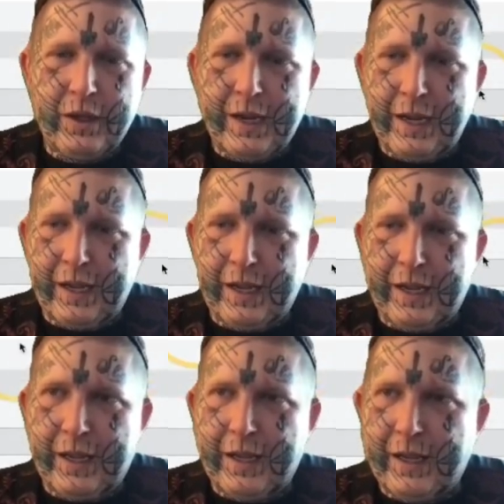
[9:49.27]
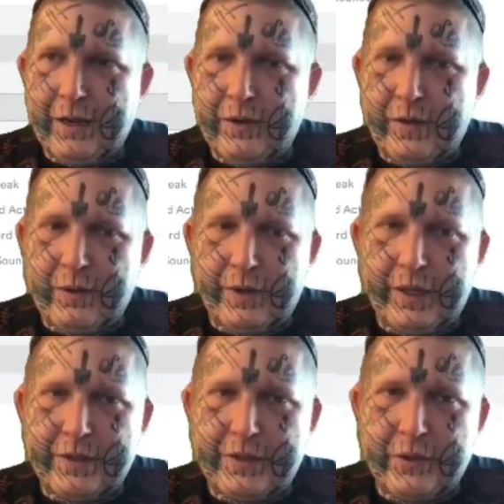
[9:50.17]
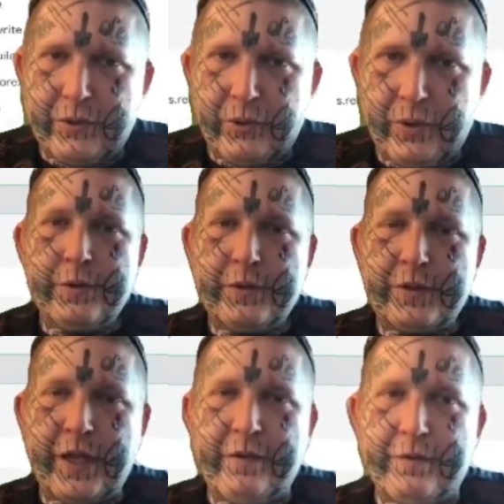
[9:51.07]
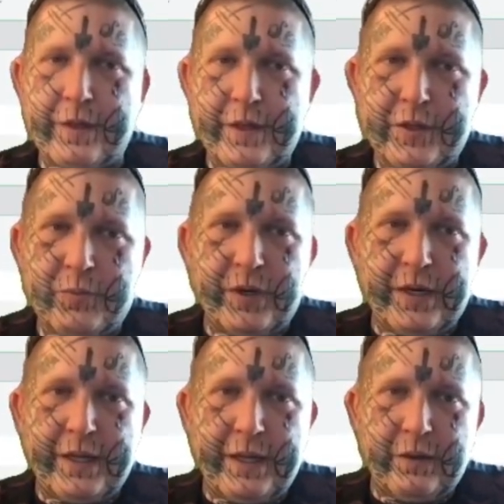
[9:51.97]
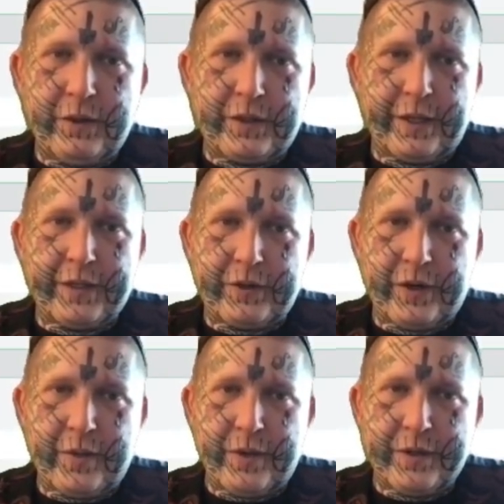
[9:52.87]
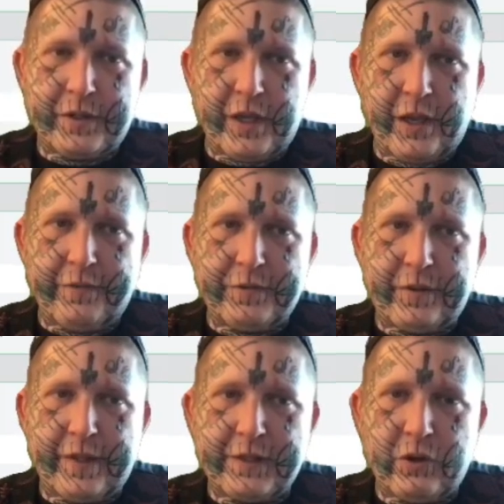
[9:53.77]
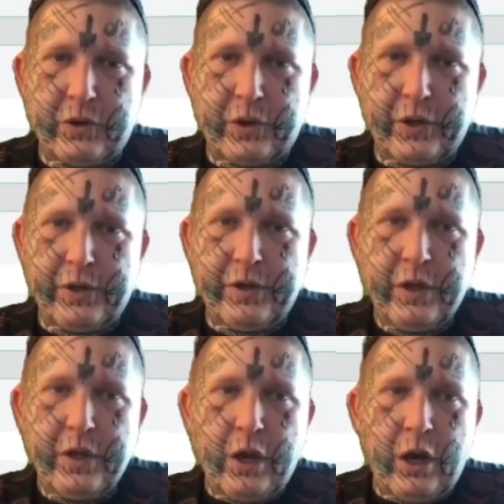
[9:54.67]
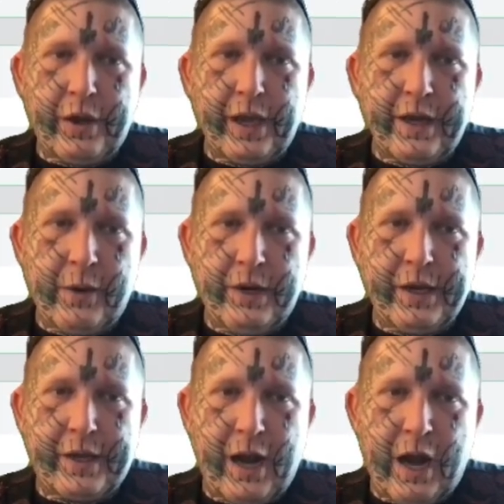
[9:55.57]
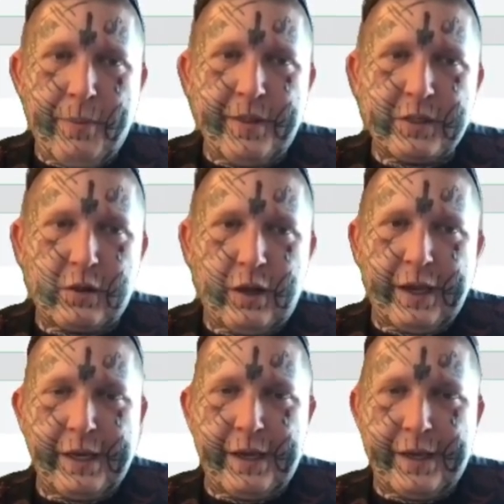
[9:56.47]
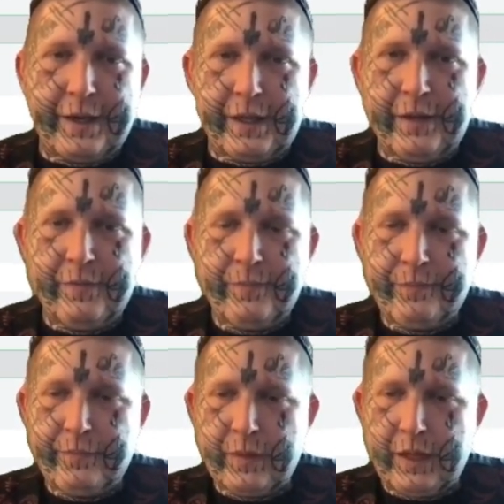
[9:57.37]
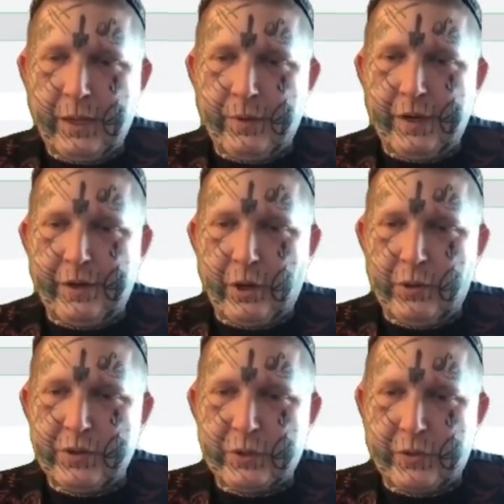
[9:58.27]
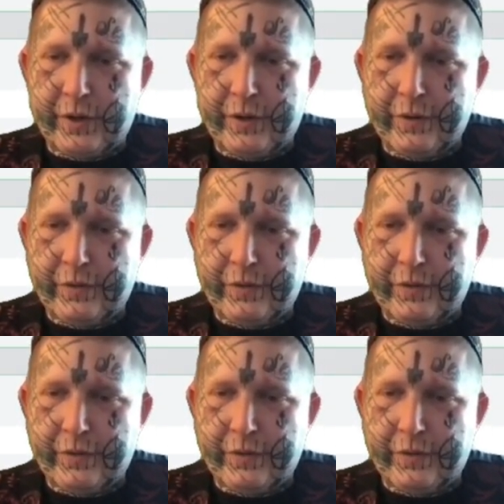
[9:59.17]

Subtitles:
And then we need to save this, but it looks like it's already been saved, so that's all good. Okay, now we need to copy this client ID, and we need to go into our